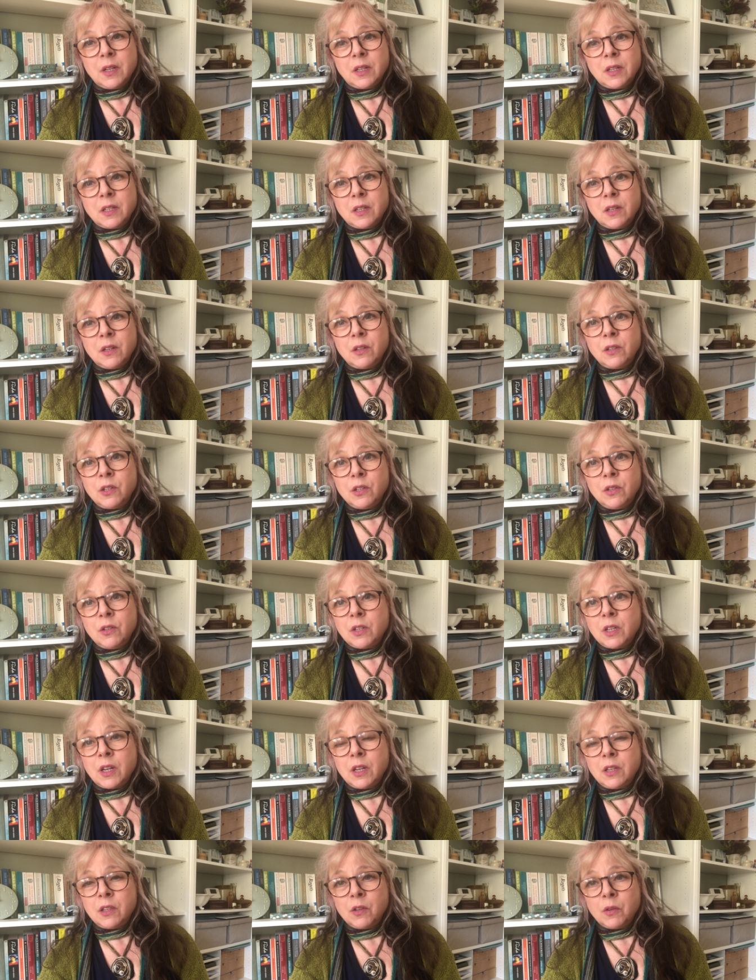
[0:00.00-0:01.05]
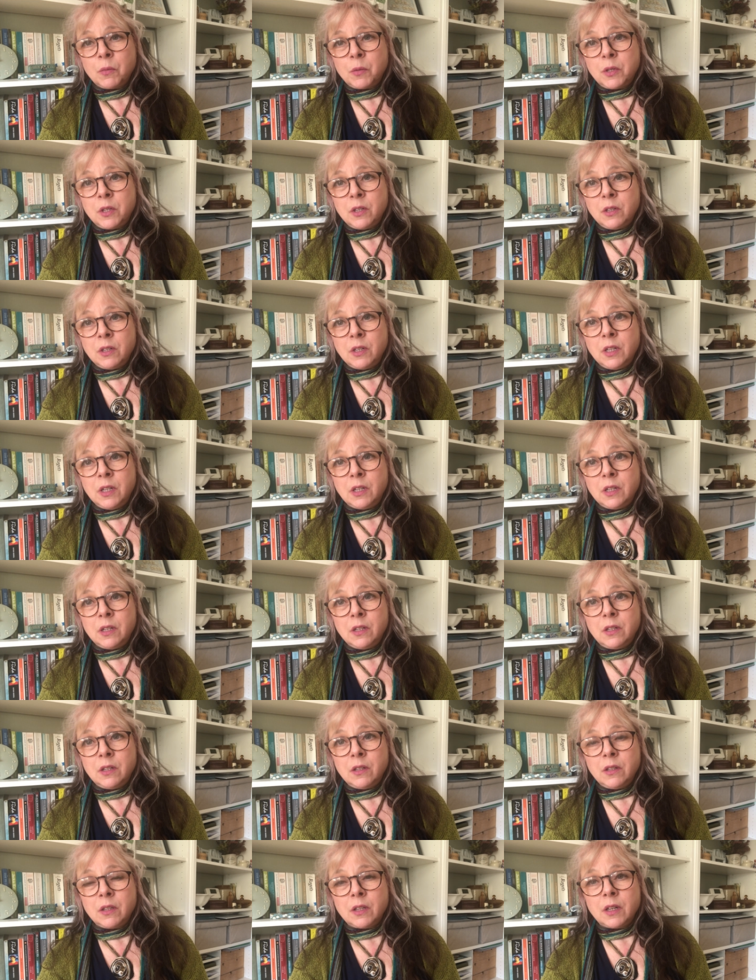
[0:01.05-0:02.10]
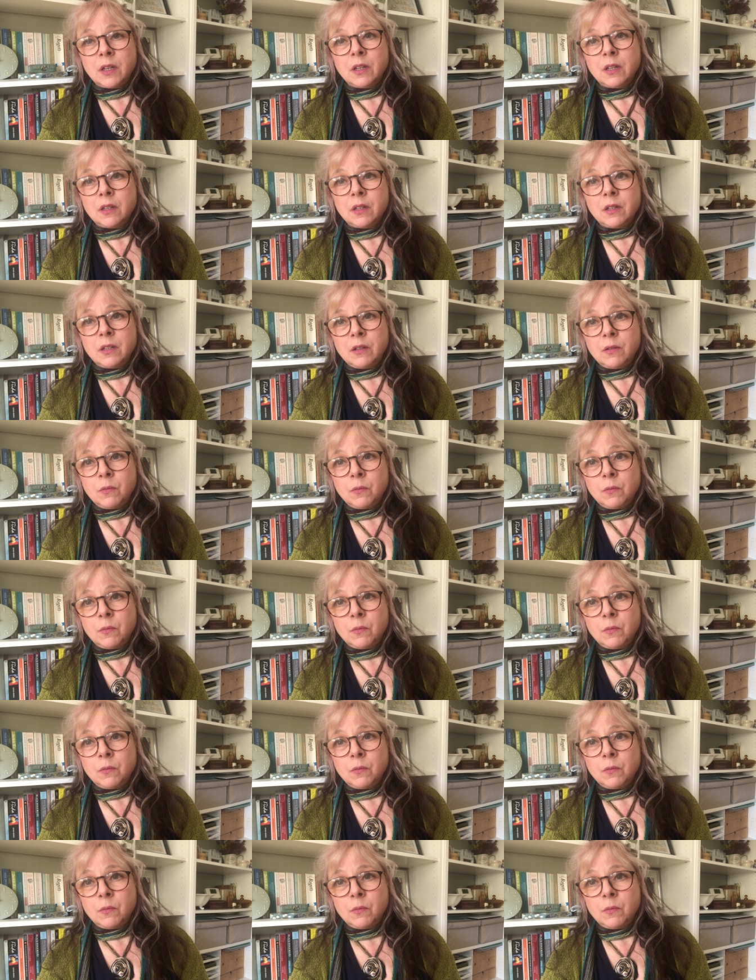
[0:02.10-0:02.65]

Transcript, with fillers: So do take the opportunity to do that